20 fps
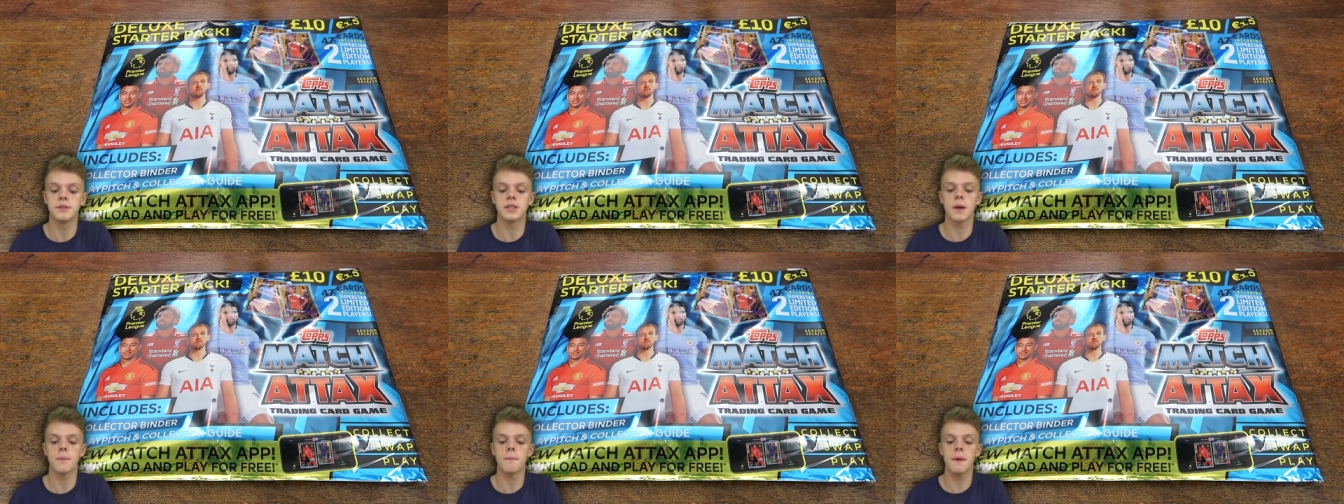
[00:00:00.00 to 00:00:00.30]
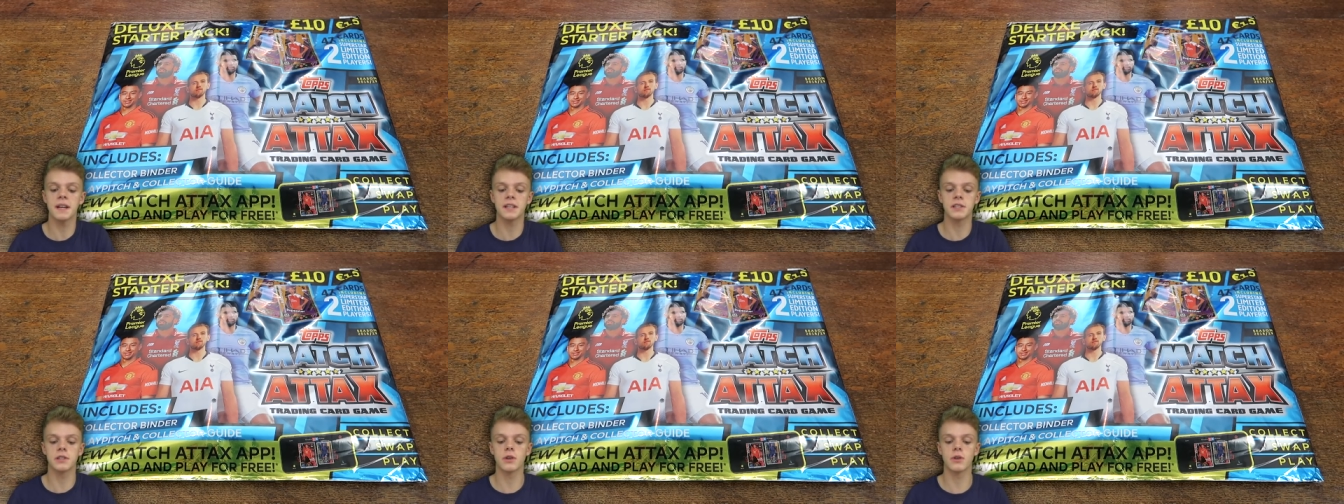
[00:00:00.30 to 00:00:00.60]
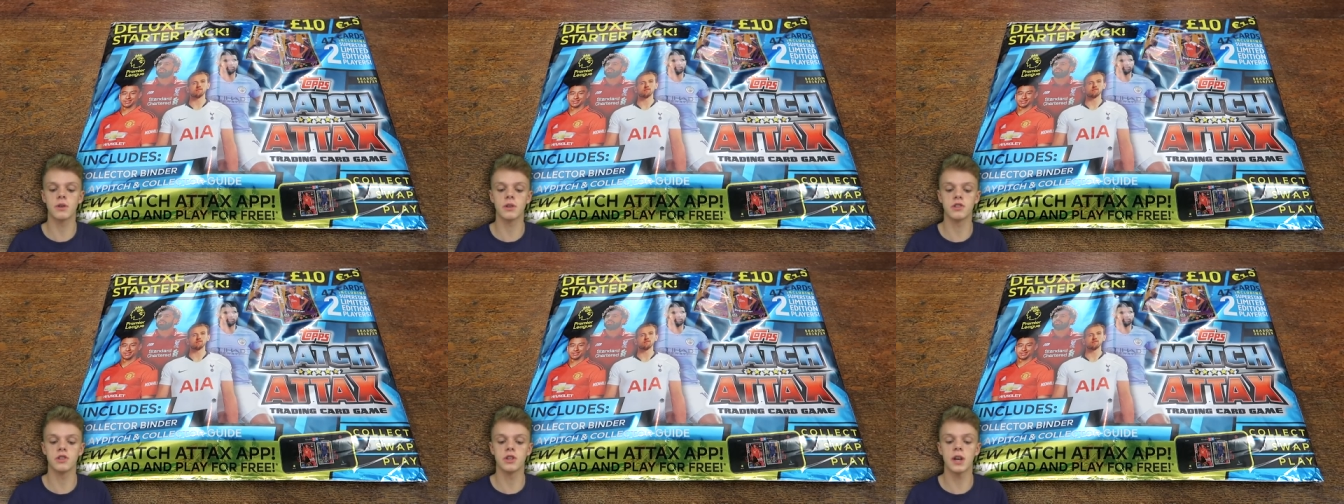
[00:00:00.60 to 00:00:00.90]
so make
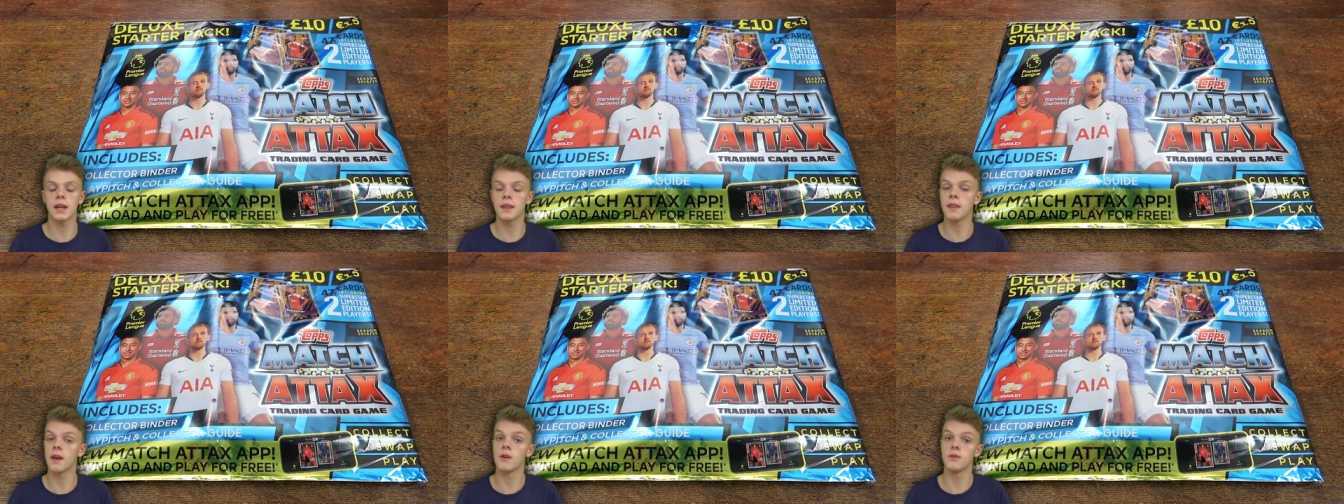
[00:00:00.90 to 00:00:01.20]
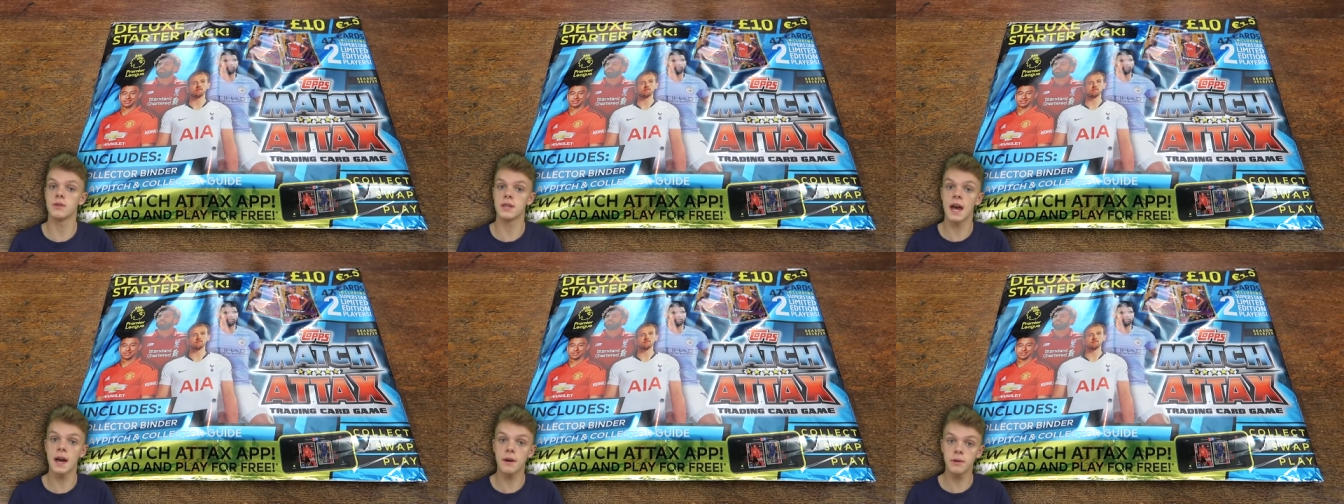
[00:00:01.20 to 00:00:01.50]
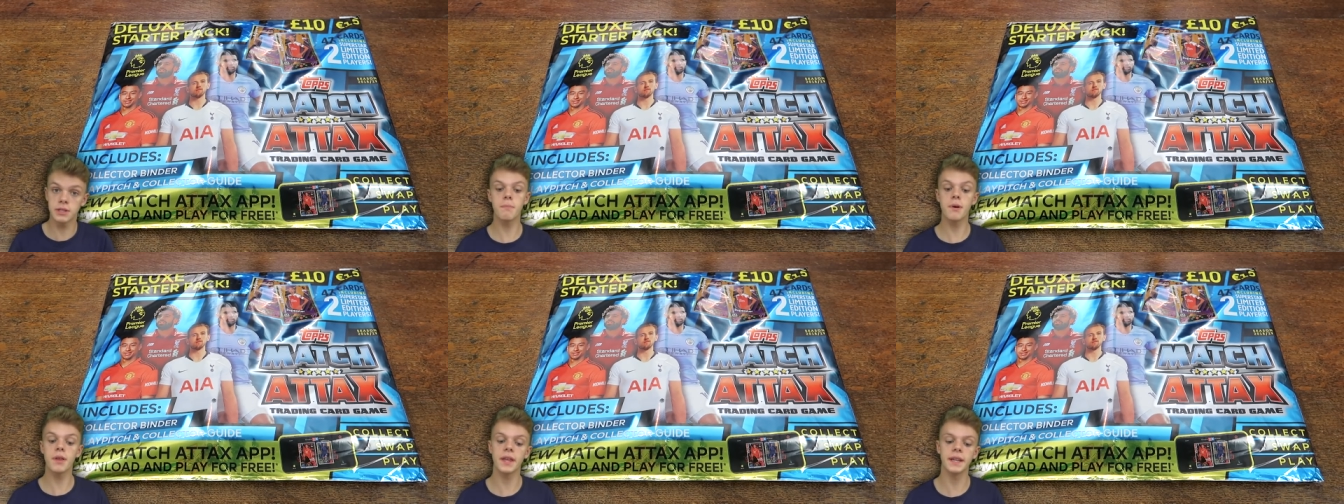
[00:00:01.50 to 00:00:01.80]
sure to check those
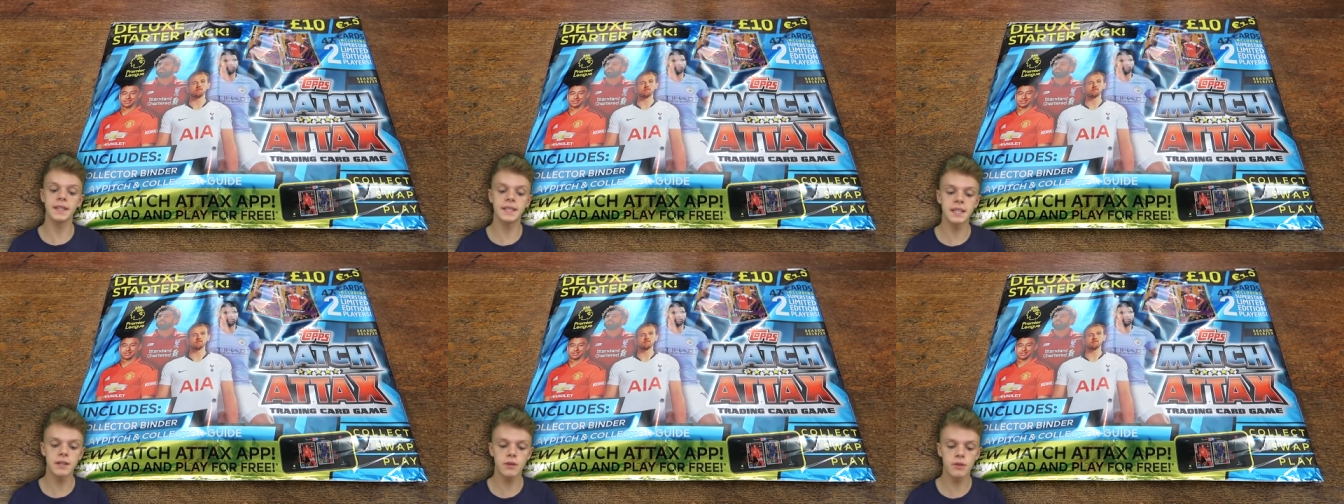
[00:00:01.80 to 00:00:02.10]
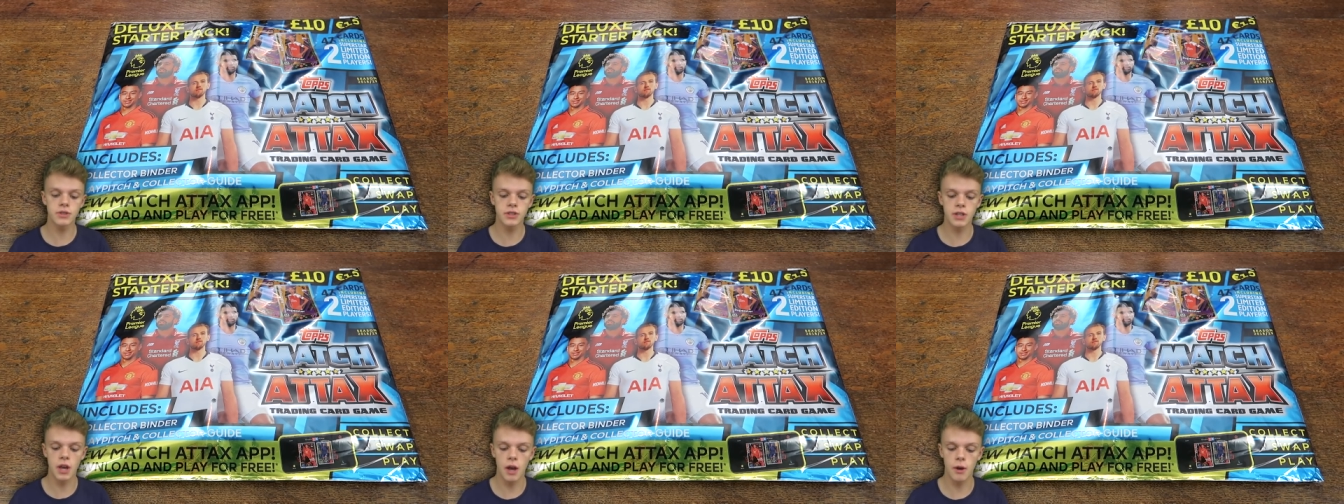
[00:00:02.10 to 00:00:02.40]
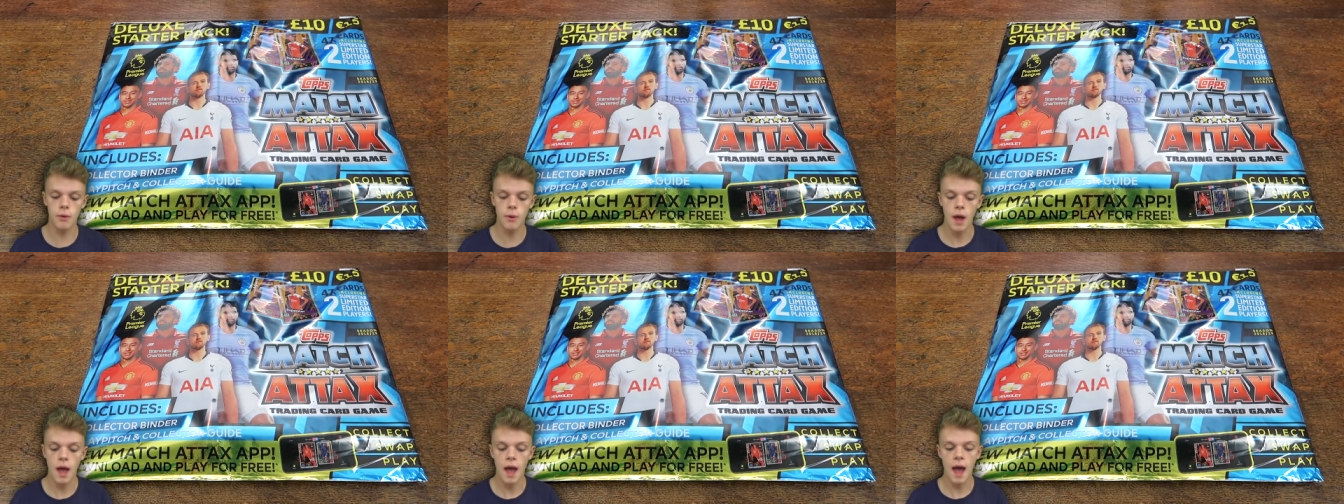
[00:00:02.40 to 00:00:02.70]
out but they did
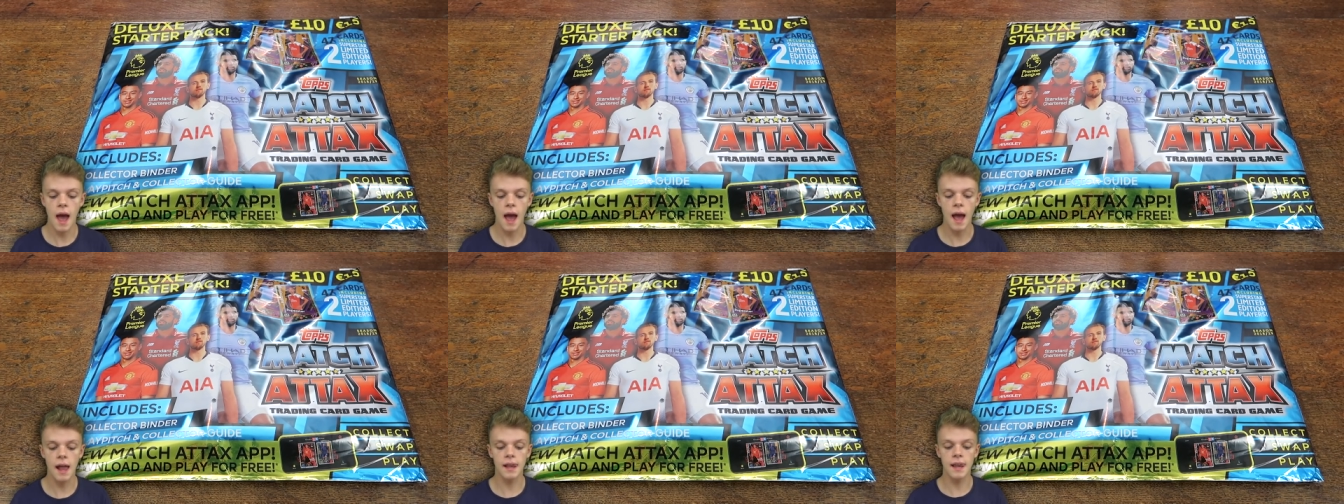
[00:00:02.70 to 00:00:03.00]
also uh,